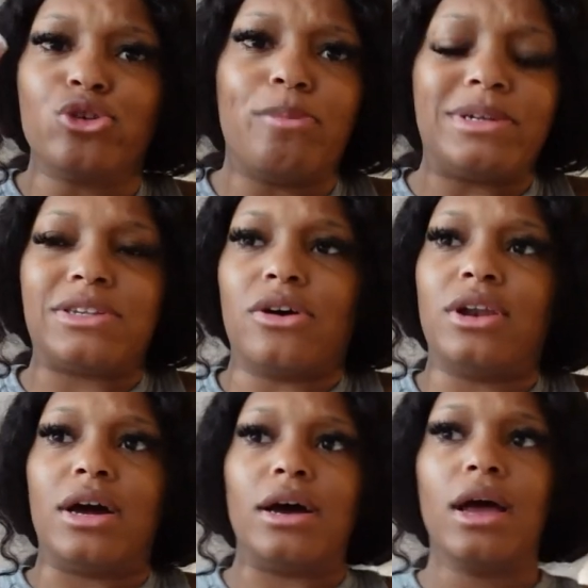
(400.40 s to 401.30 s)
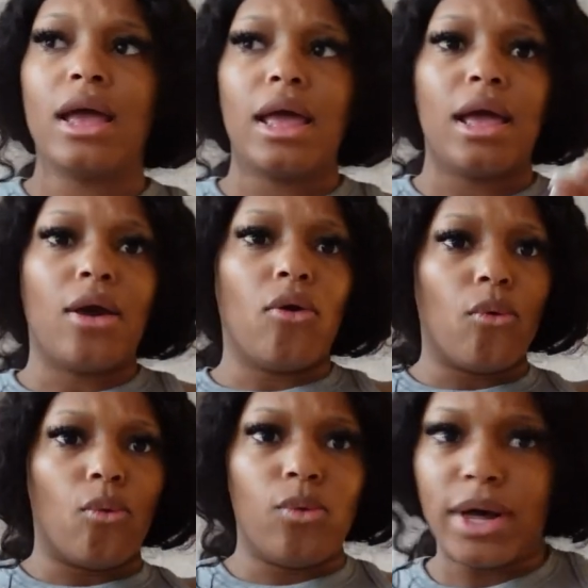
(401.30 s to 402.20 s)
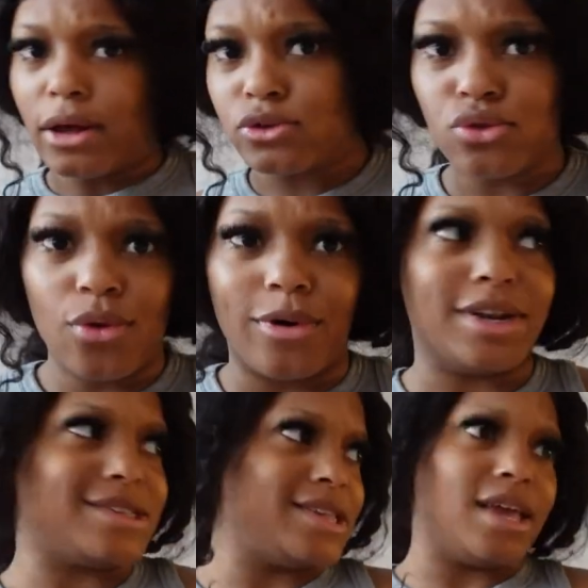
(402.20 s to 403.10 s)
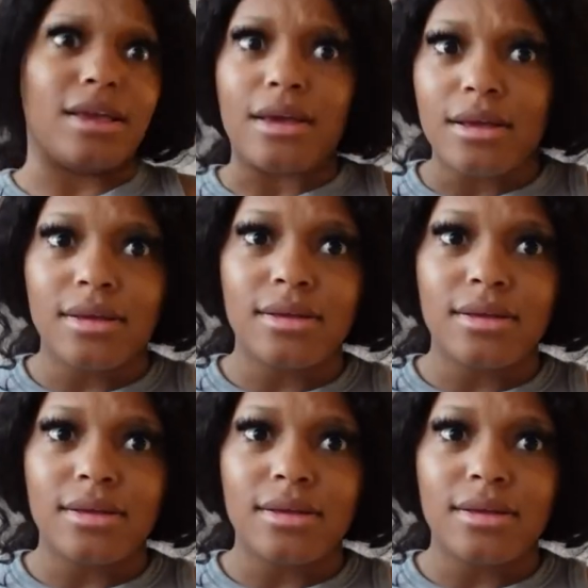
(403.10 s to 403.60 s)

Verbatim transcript: two pictures on there. What else do you want to see?